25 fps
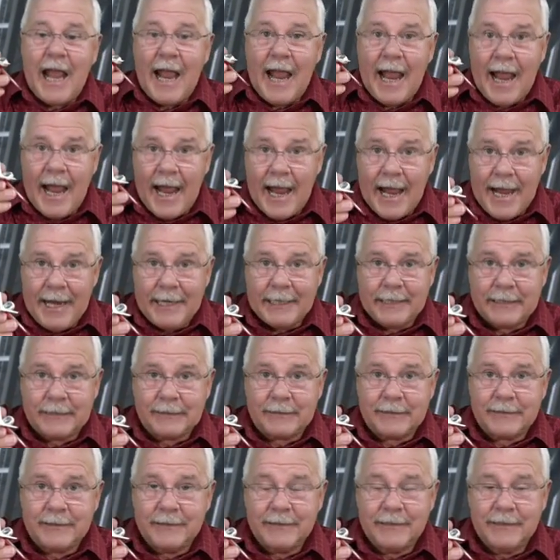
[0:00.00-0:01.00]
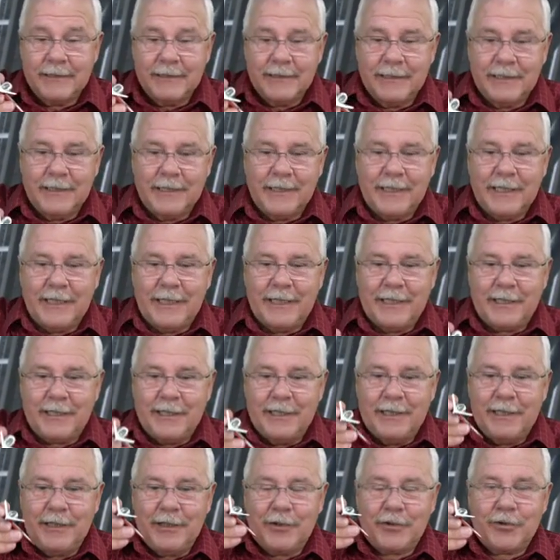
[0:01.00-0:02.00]
and it
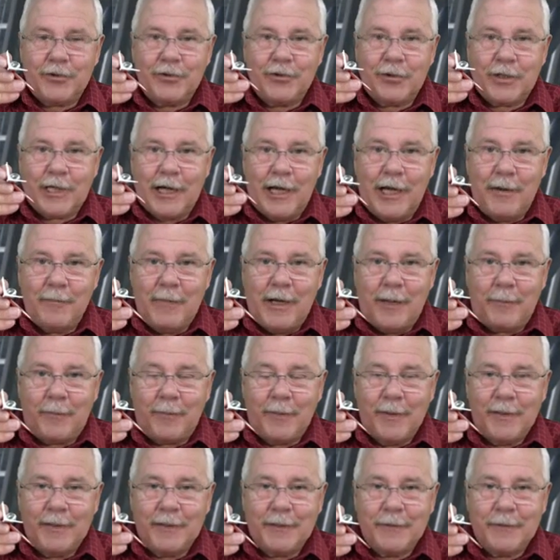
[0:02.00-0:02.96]
needs to climb up.